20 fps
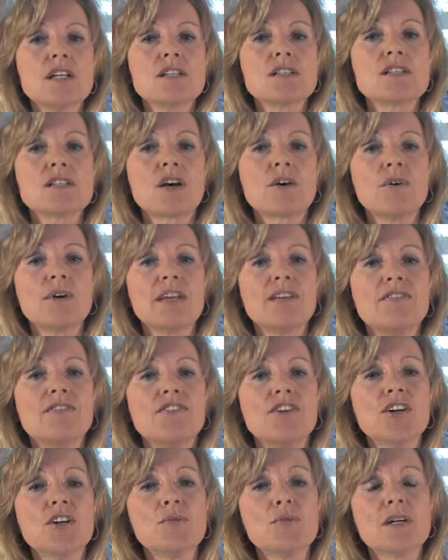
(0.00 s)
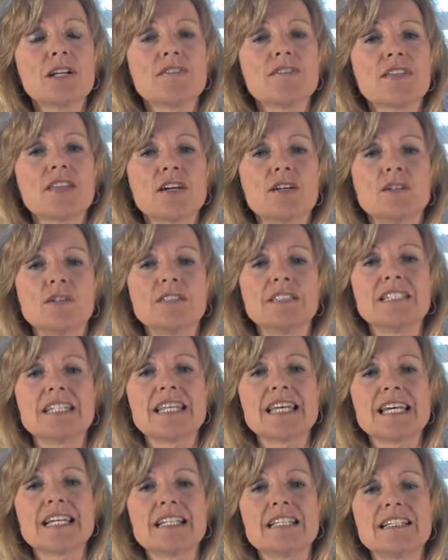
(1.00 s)
So if you're one of those
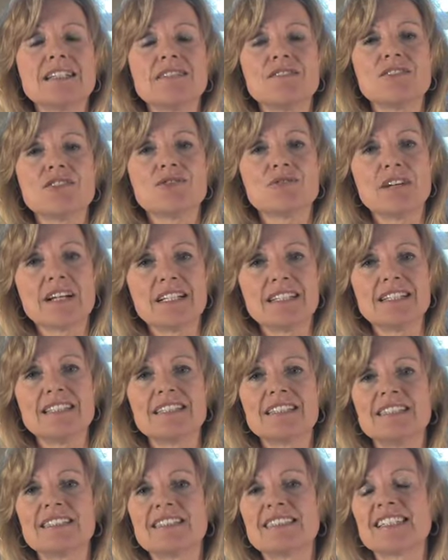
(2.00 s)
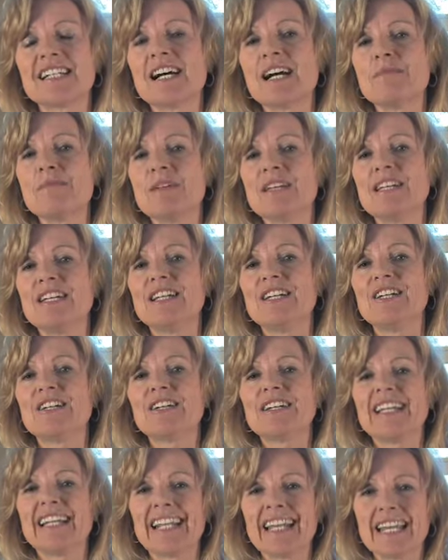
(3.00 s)
that dread this time of
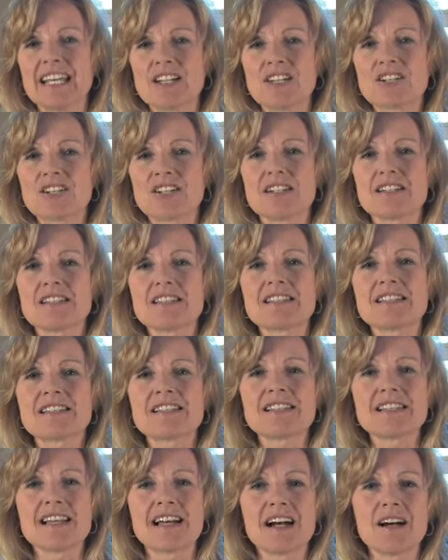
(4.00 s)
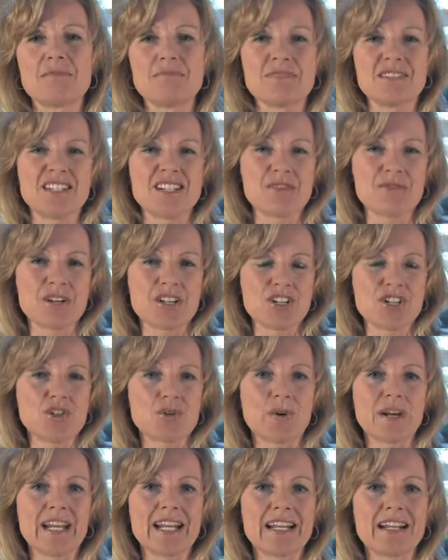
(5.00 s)
year, get anxious, don't
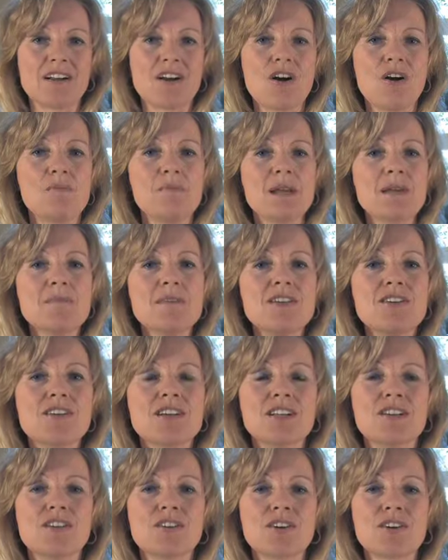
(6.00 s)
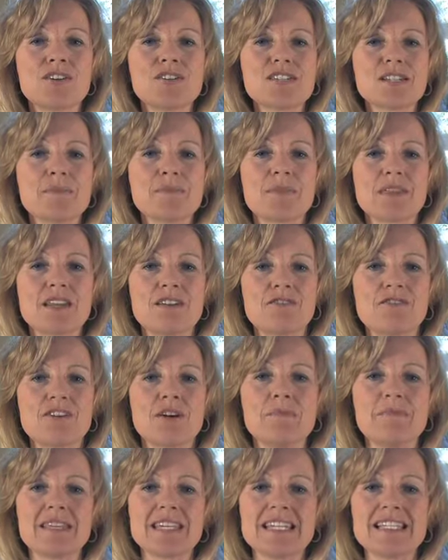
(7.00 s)
enjoy it at all, maybe you can learn something
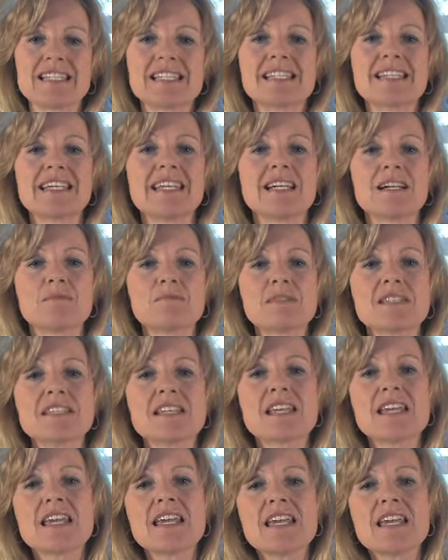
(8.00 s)
from these tips.